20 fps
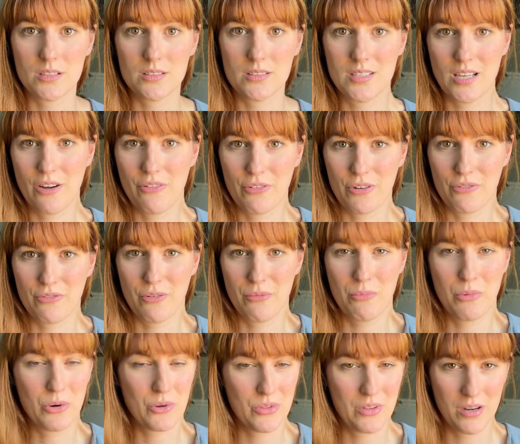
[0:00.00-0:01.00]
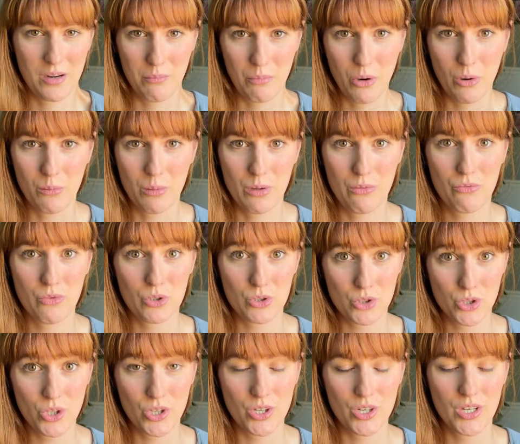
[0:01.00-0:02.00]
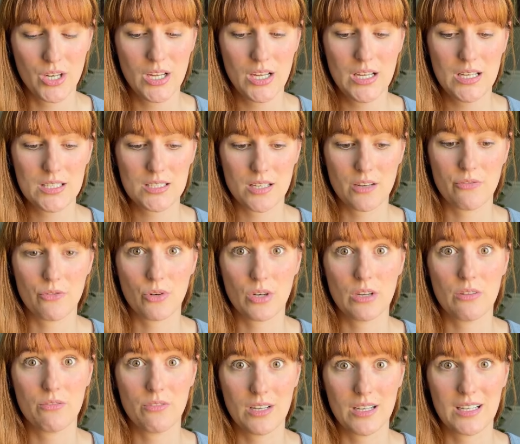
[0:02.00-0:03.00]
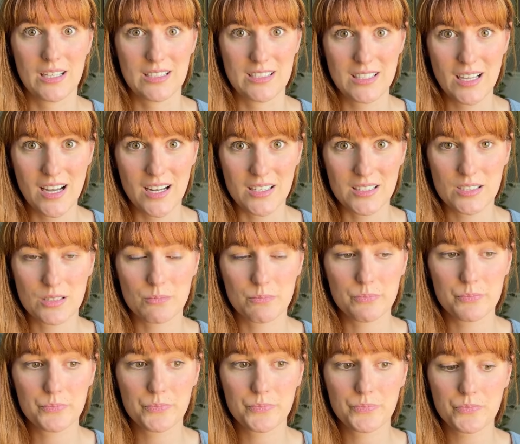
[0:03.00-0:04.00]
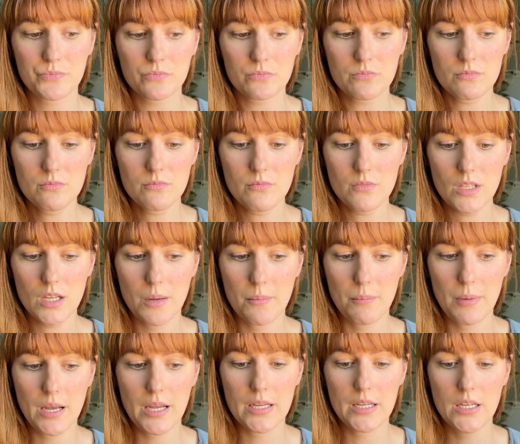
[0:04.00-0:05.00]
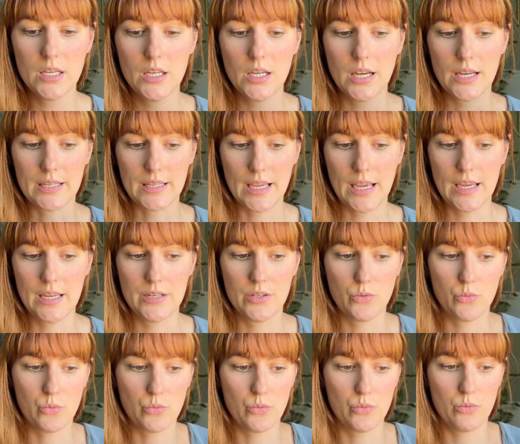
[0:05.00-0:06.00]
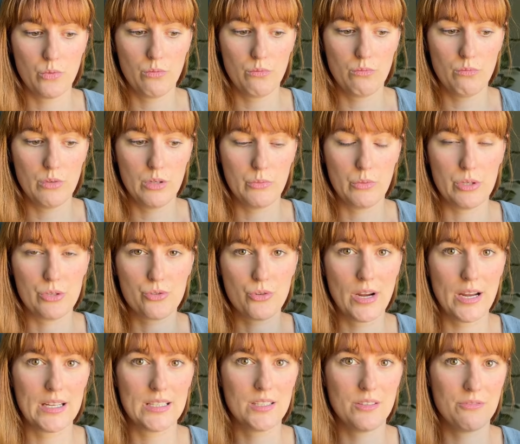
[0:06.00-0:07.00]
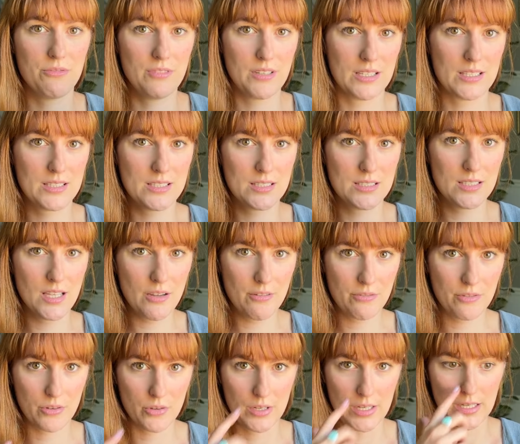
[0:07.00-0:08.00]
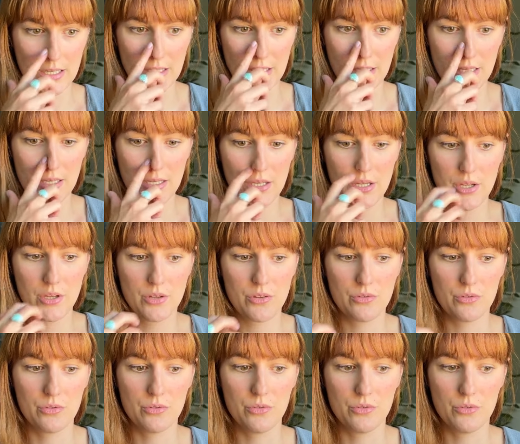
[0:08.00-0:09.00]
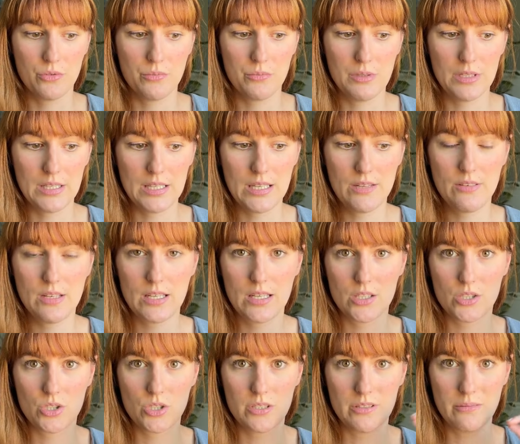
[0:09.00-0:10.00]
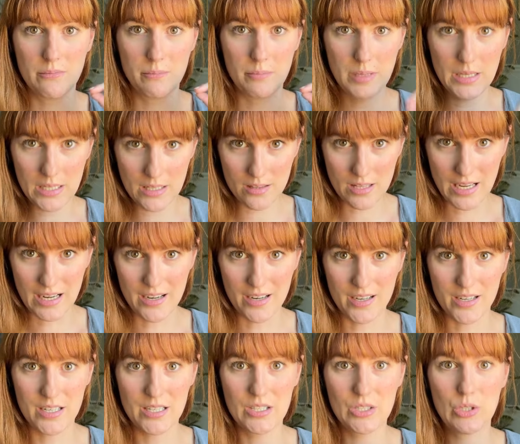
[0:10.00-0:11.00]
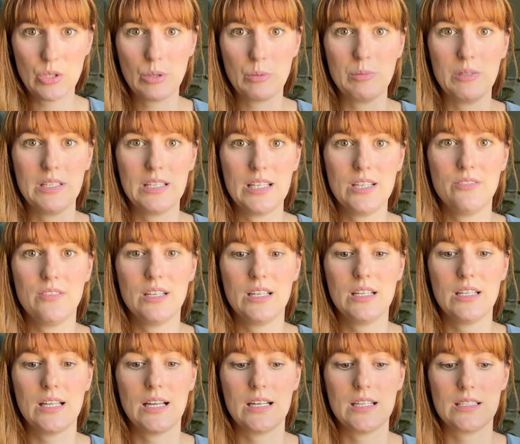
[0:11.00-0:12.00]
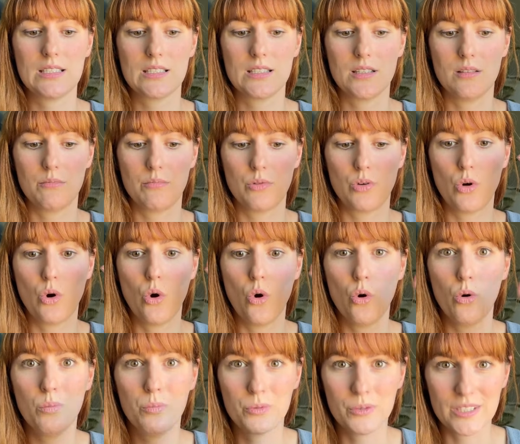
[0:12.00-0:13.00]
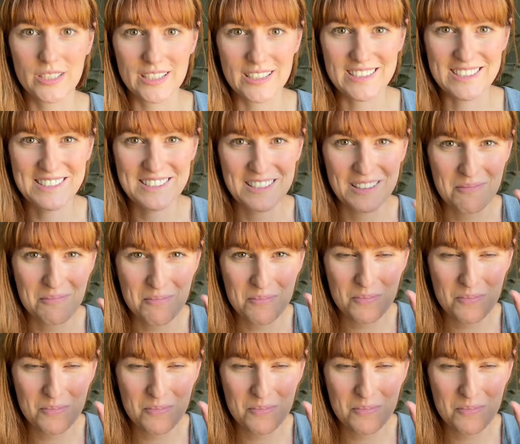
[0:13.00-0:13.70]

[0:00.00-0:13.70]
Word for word: suffer for more than a moment for sure. Suffering fucking sucks. But again, when we're trying to fix suffering through believing it shouldn't be there or believing that it's the culprit, it's the